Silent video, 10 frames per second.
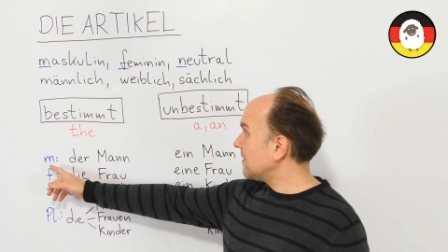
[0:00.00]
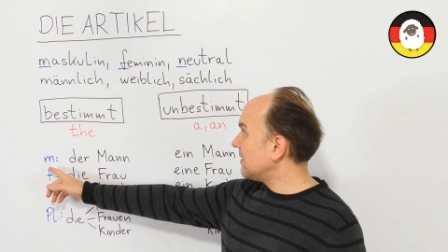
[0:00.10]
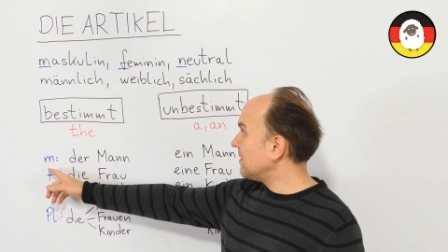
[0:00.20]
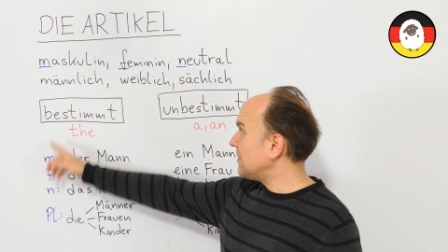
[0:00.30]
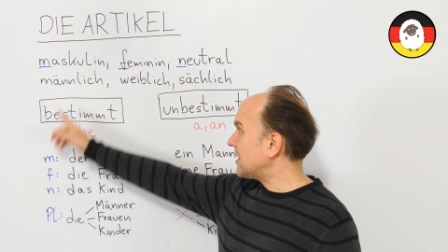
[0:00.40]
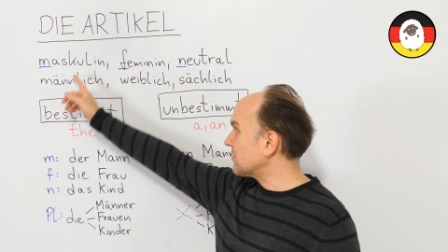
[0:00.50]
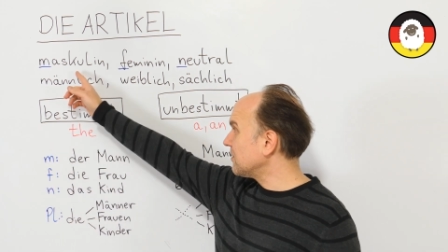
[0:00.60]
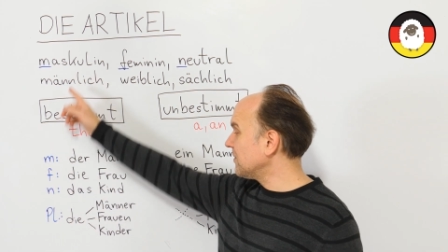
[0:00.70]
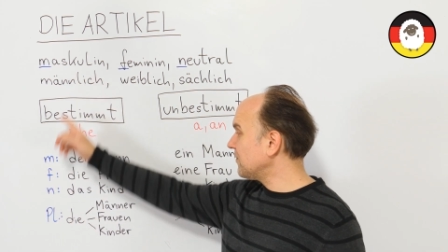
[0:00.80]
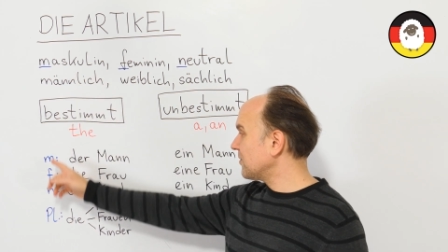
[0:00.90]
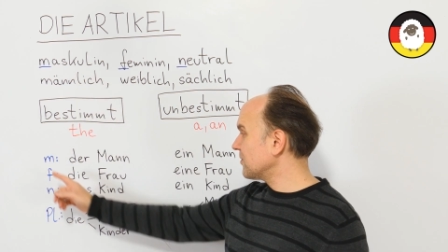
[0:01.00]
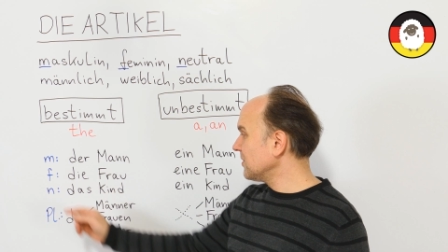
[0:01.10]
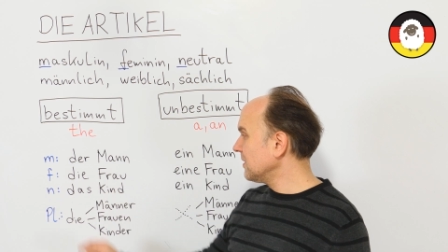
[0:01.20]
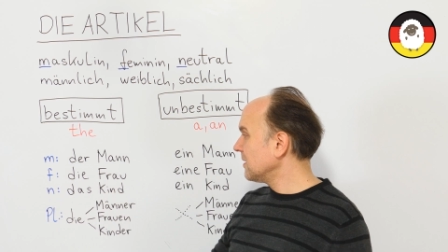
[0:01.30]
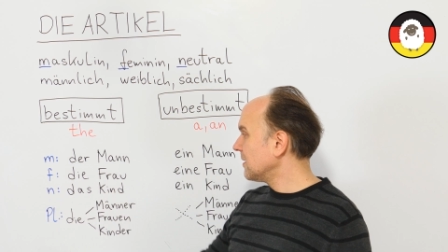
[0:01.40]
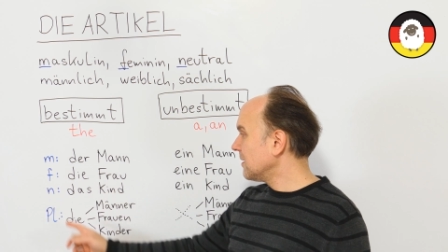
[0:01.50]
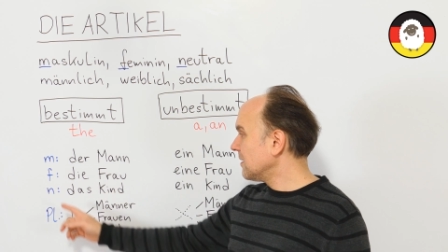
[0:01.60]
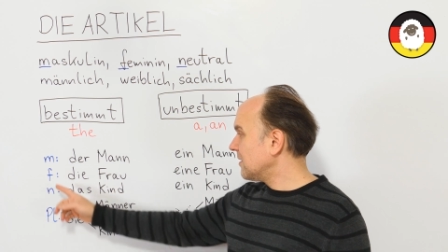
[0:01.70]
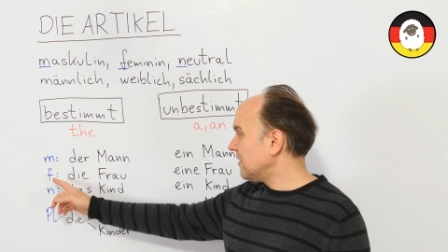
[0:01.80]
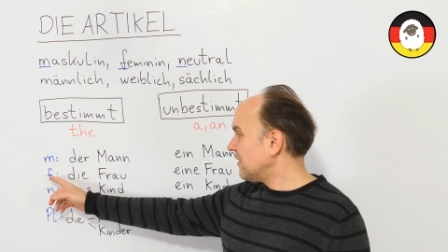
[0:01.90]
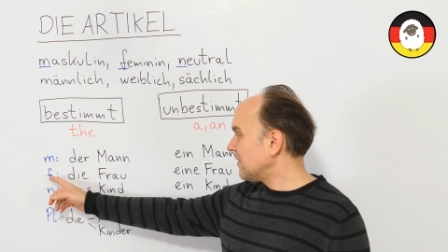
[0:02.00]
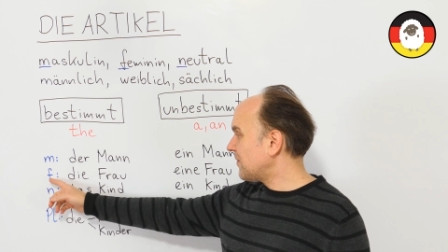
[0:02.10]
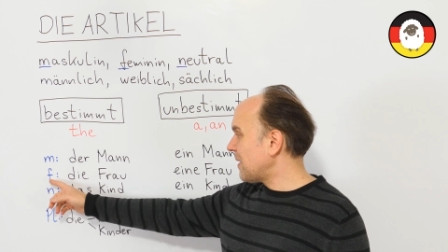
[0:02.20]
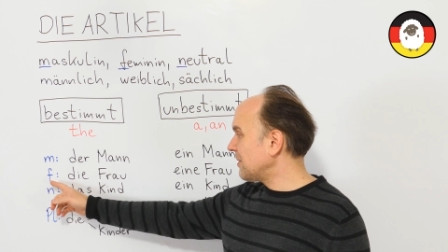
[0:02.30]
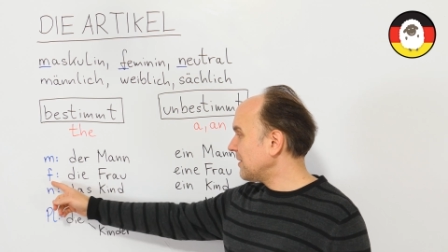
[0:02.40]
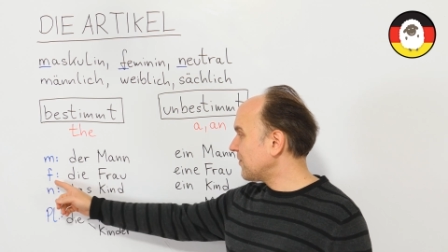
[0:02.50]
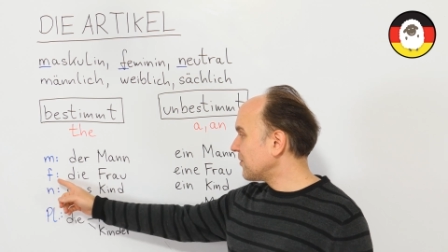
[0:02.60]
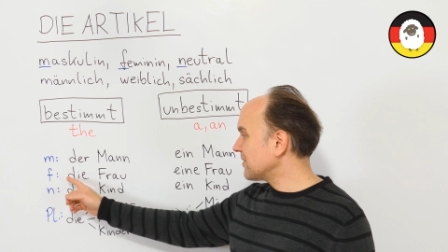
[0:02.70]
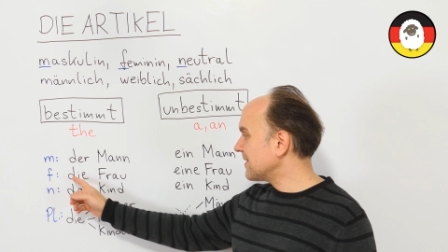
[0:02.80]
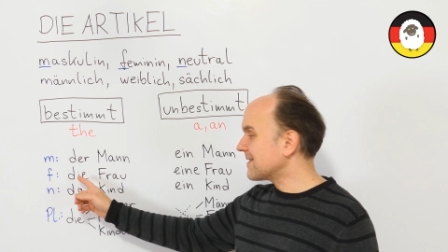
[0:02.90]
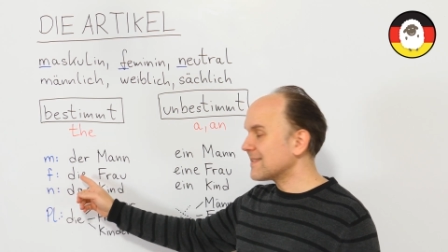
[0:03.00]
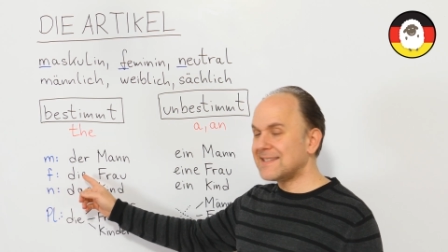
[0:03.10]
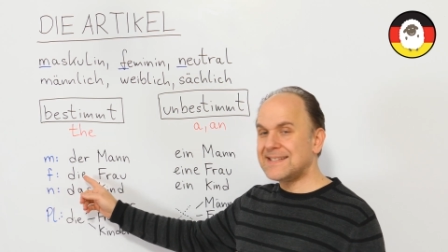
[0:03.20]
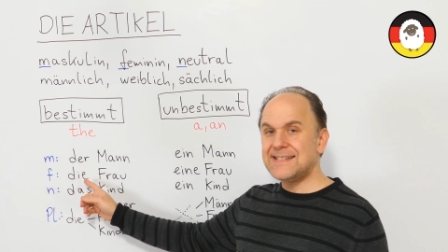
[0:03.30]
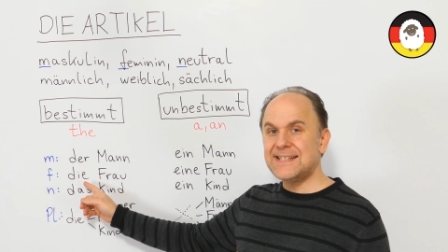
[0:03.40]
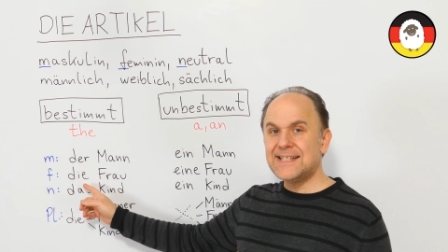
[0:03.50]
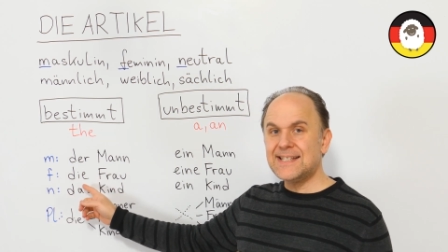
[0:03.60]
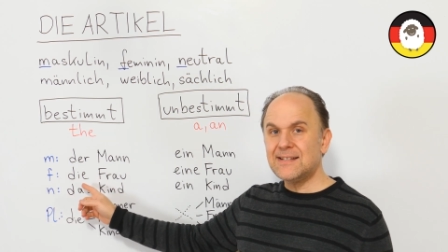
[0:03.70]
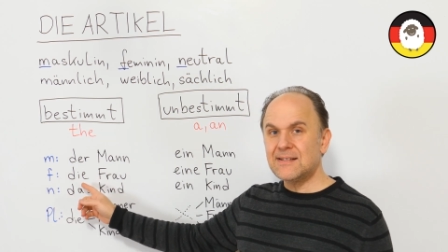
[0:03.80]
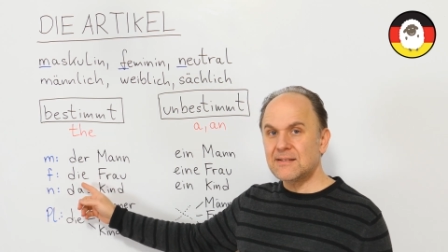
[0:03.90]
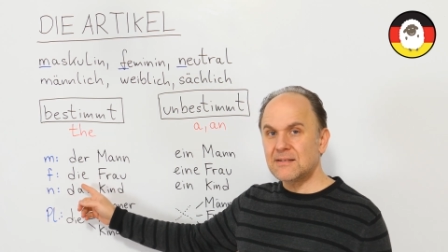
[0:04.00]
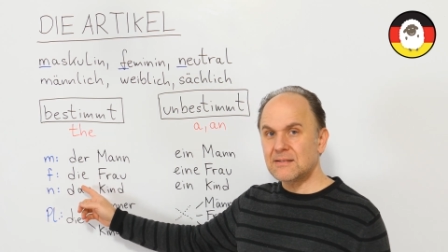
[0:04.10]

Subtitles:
the masculine version. The feminine version is die